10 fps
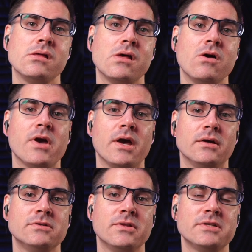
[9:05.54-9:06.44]
Okay,
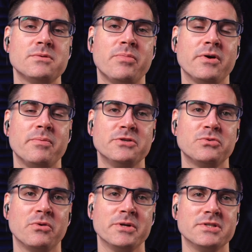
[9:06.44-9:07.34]
so that's a piece we're
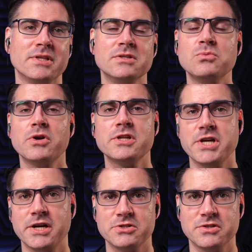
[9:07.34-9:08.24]
missing. This is one of the
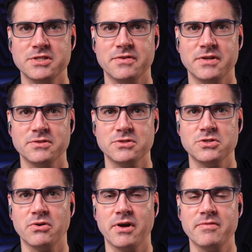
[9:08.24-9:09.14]
challenges of these videos is you
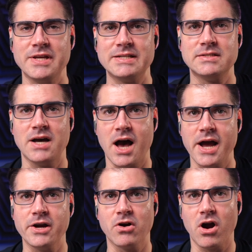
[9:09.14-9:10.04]
don't have the
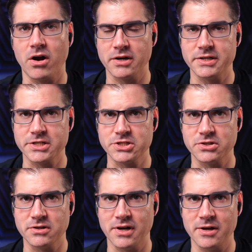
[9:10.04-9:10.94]
entire
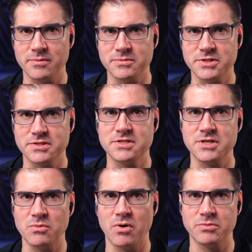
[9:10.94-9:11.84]
architecture to see
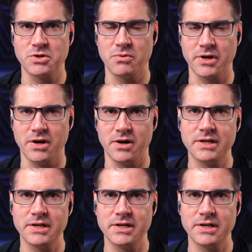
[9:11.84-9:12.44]
what was going on.